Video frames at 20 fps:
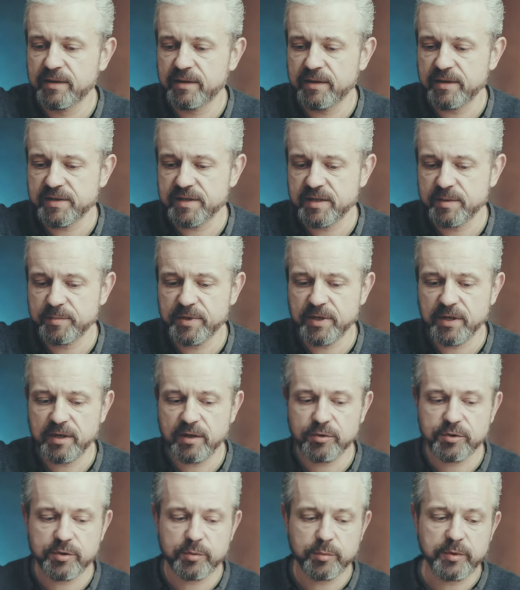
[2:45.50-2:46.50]
Let's get
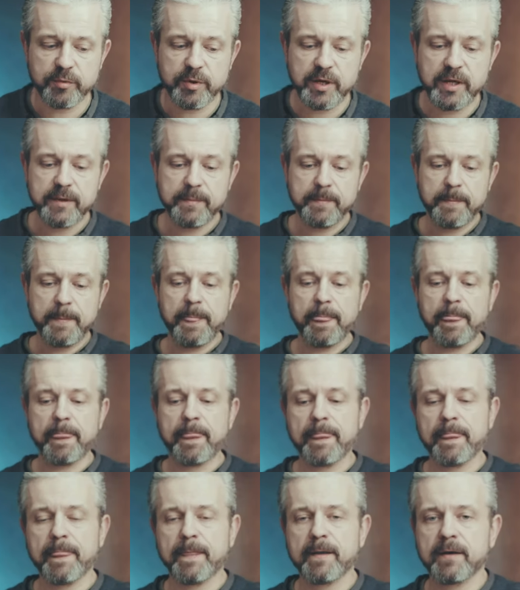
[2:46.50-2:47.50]
out of the way.
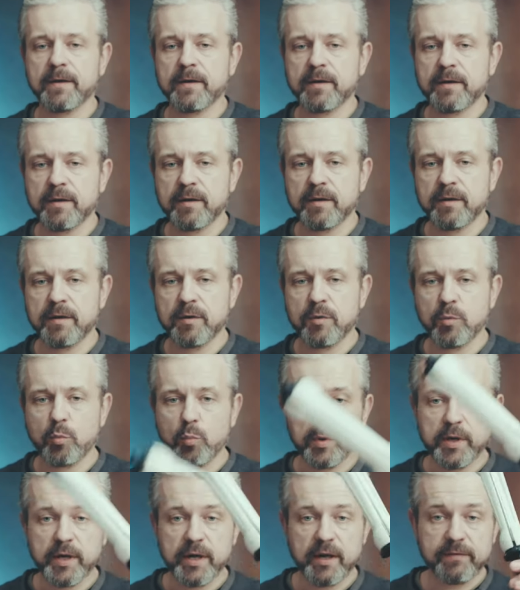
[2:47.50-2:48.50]

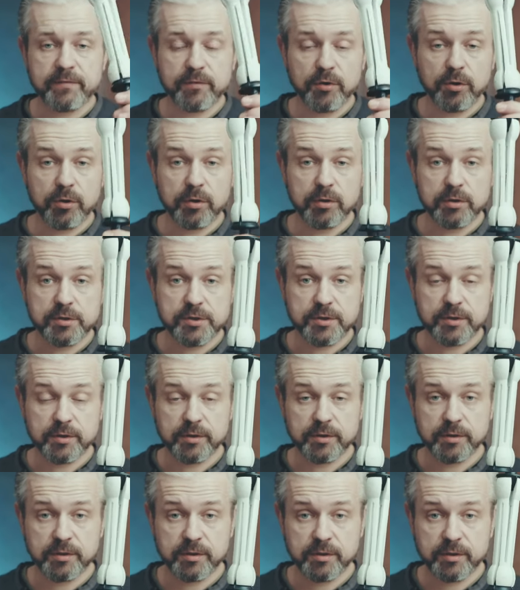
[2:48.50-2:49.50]
We have
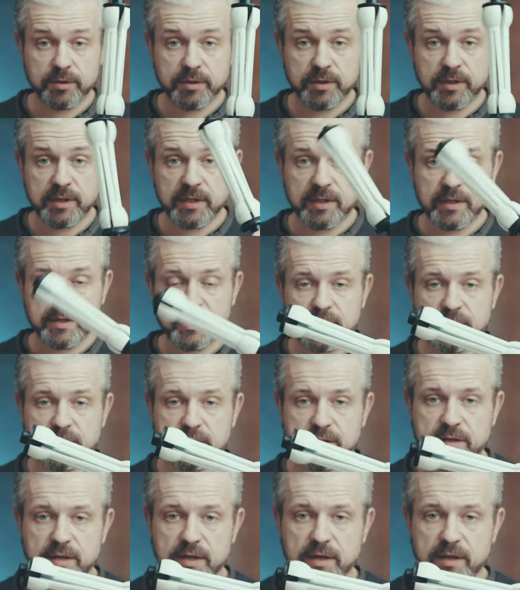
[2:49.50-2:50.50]
also
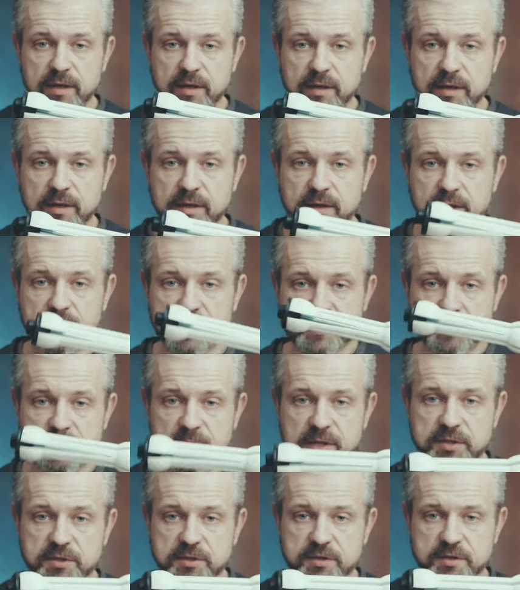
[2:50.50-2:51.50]
the
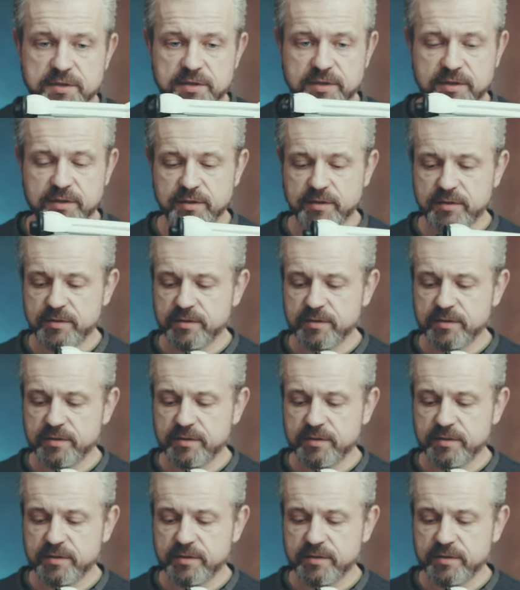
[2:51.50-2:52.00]
expanders,